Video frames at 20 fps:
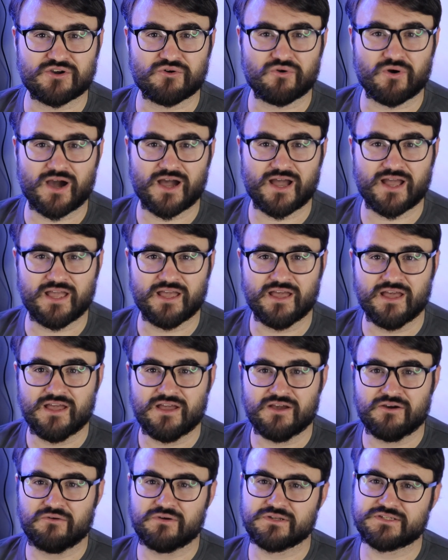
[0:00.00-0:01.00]
kwai,
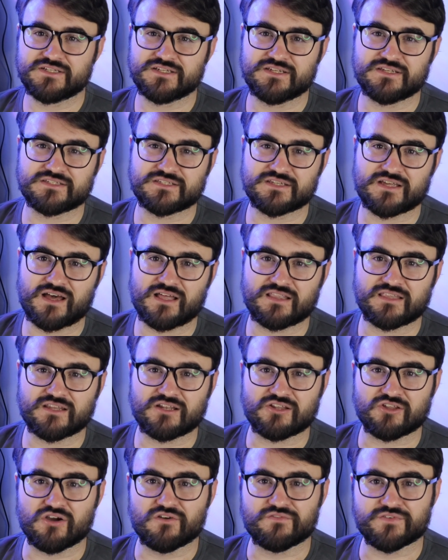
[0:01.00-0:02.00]
which is a
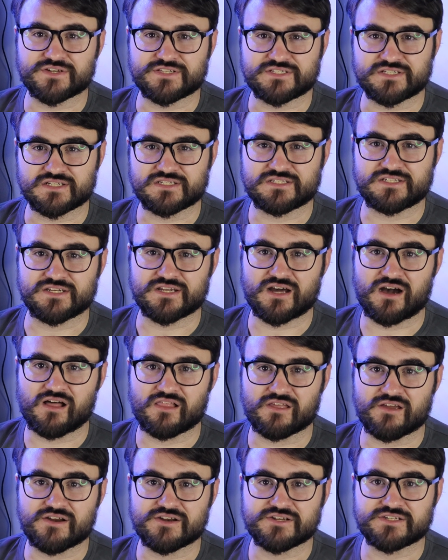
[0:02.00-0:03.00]
little over
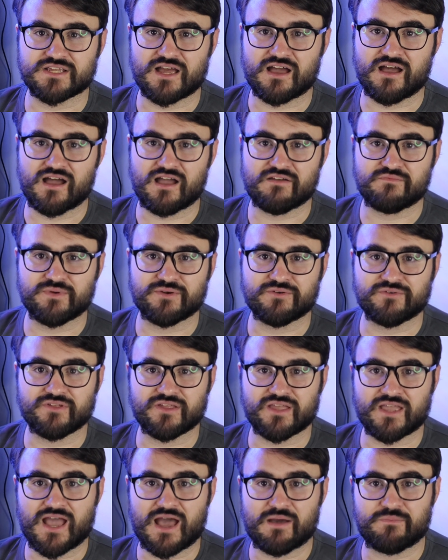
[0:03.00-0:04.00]
$60. I've been
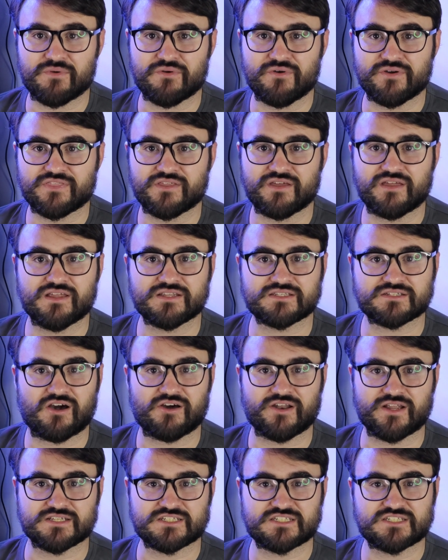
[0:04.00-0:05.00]
really happy with it. It's
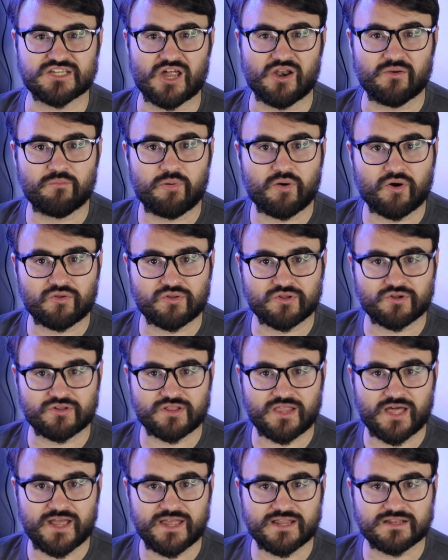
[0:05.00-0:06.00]
called a Sun Polar
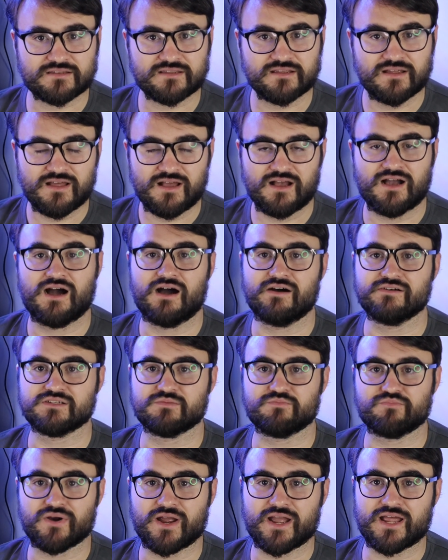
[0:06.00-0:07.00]
light. It was
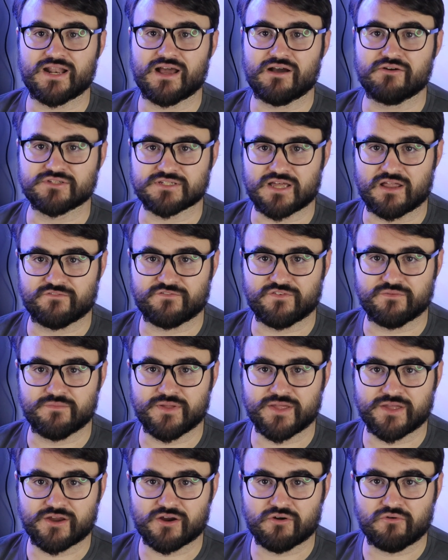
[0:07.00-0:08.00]
a brand I was
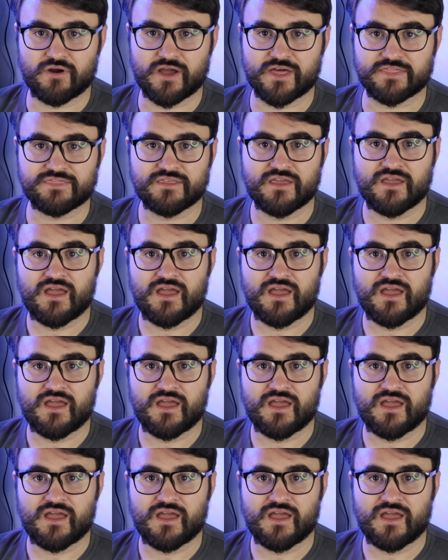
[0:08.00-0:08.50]
unfamiliar with,